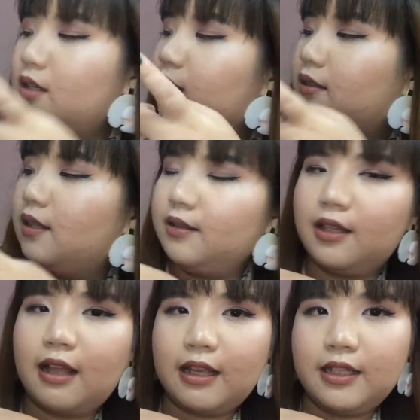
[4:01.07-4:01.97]
the
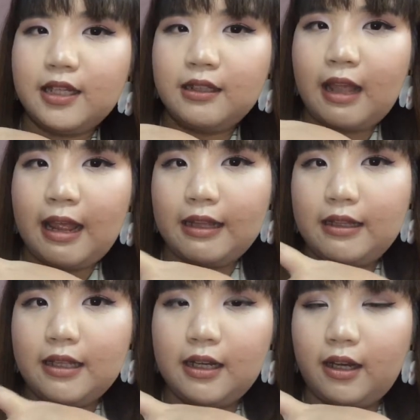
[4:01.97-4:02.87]
Dandelion,
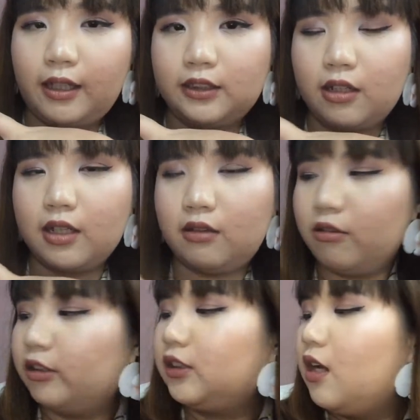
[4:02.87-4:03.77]
and the
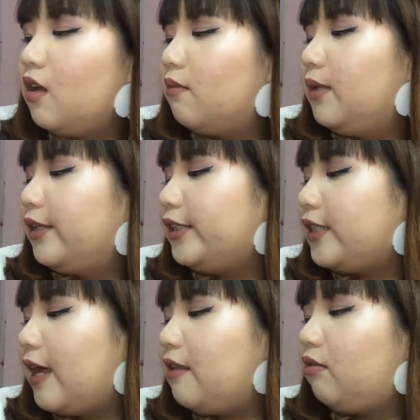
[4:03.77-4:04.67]
Rocketeur,
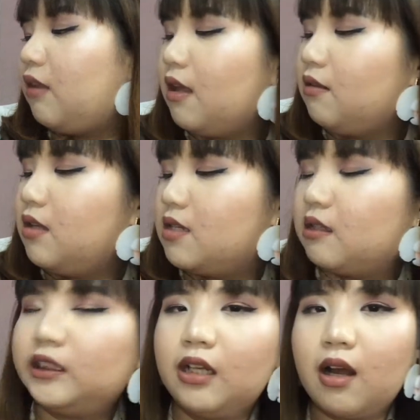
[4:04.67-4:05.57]
because I think these
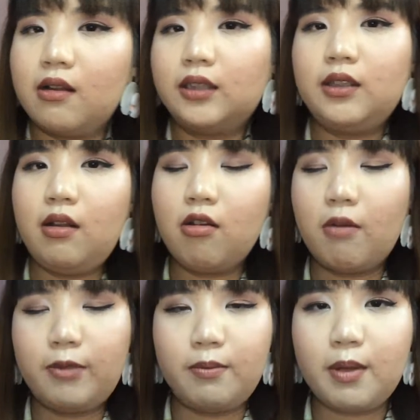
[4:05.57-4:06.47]
3 colors really
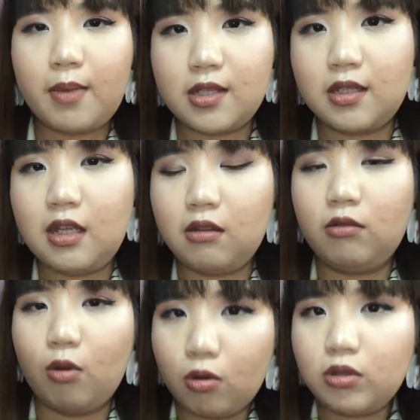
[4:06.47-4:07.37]
complement my
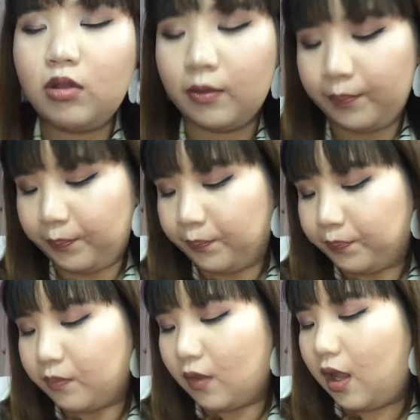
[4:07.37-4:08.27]
skin tone.
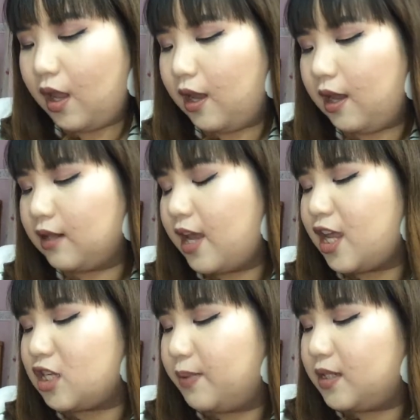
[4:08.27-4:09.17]
And I
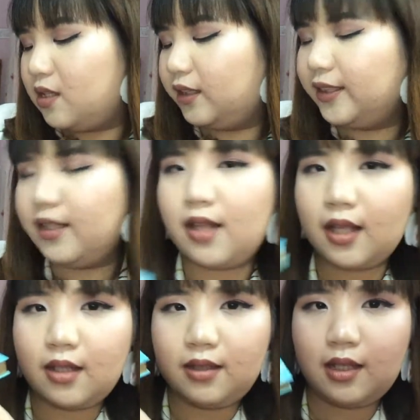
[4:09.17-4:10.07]
especially really
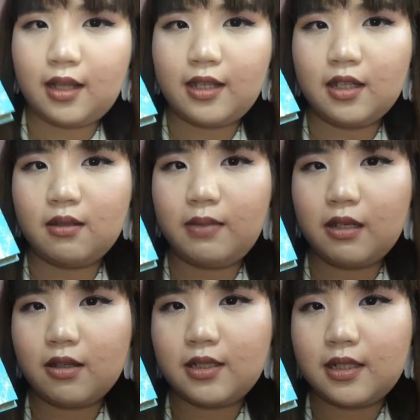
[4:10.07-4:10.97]
like Dandelion
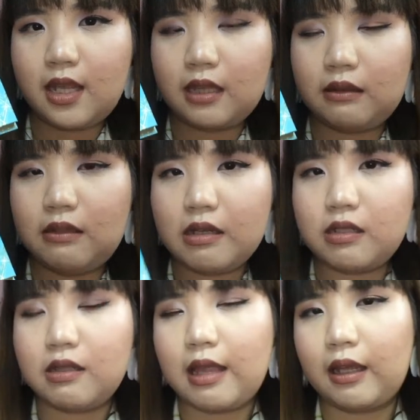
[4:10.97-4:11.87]
because it
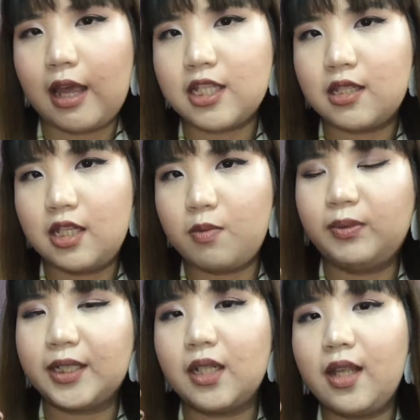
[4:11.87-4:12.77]
just like has this
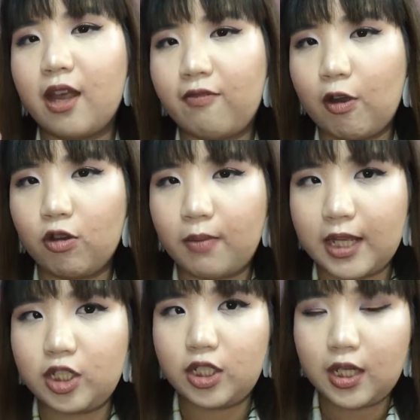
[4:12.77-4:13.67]
brightening effect on
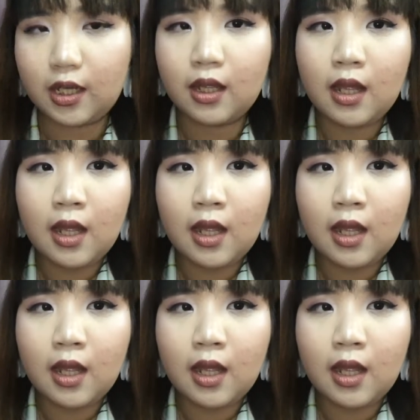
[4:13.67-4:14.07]
my cheek.